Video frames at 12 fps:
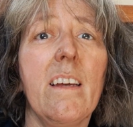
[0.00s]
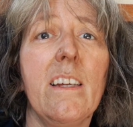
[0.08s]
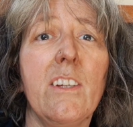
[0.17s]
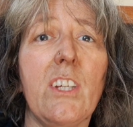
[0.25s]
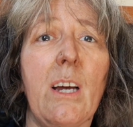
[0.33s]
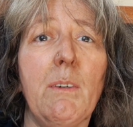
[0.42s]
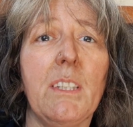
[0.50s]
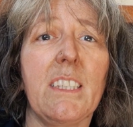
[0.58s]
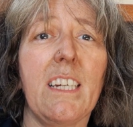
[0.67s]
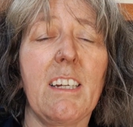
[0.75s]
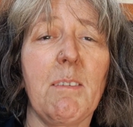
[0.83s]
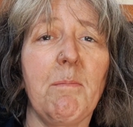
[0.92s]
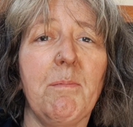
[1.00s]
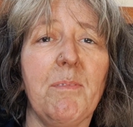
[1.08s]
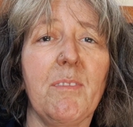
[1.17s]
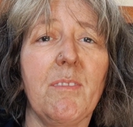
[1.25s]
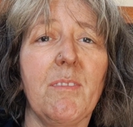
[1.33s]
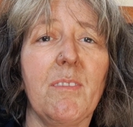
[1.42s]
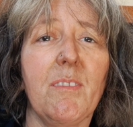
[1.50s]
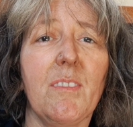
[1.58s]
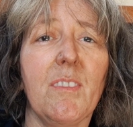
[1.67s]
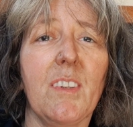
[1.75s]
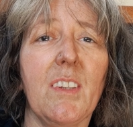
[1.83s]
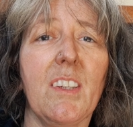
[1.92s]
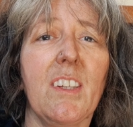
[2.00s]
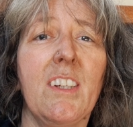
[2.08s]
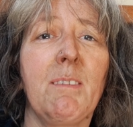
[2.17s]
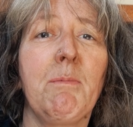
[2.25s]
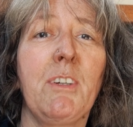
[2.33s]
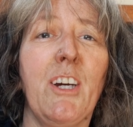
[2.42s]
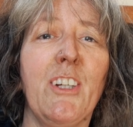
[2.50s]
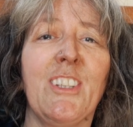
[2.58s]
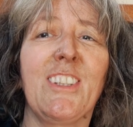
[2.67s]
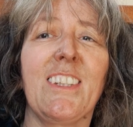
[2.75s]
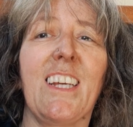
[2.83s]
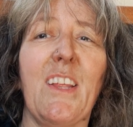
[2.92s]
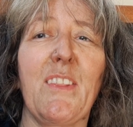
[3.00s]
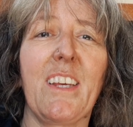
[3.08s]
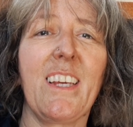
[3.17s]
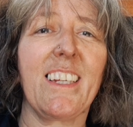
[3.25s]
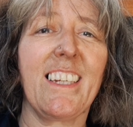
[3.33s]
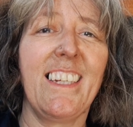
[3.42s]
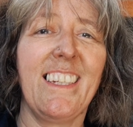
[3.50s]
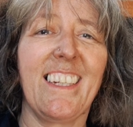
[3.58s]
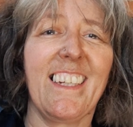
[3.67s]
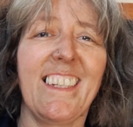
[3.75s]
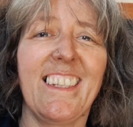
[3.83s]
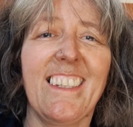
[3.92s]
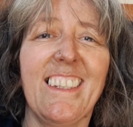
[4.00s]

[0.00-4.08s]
Shower time. Because I think I need it.